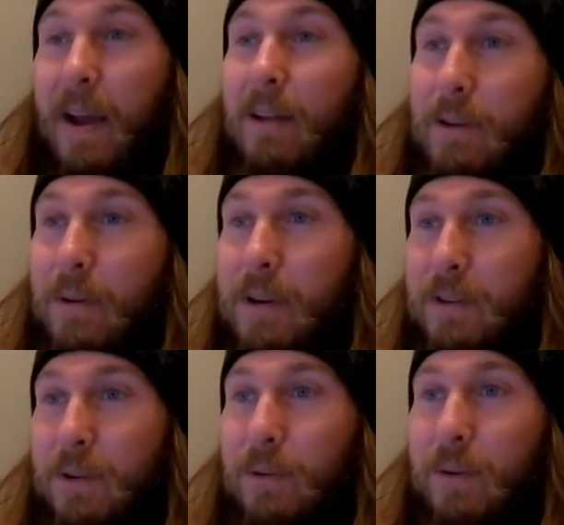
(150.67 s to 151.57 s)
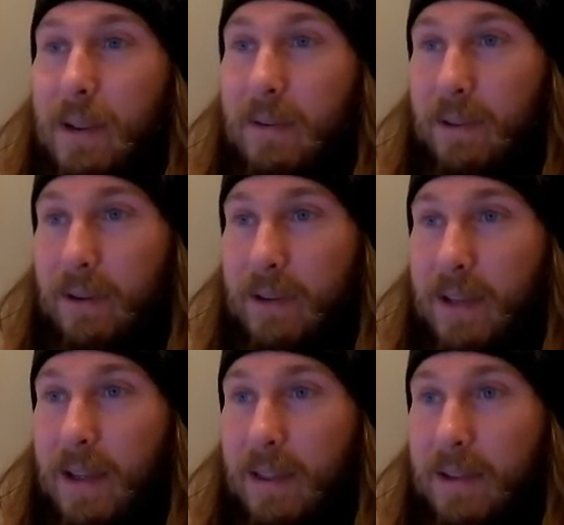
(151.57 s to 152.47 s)
Valkyries too, it even looks
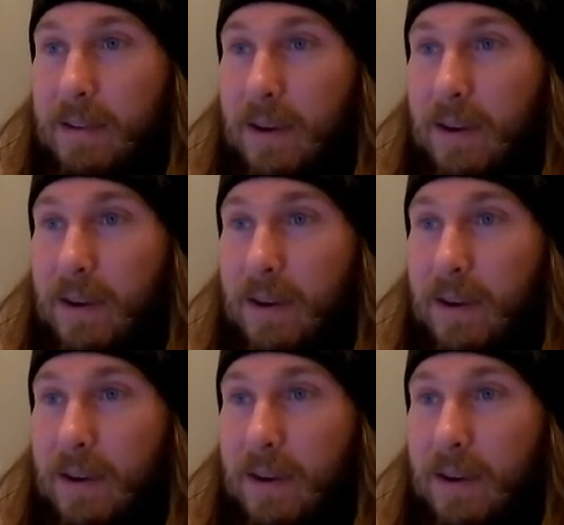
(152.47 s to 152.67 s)
like. That's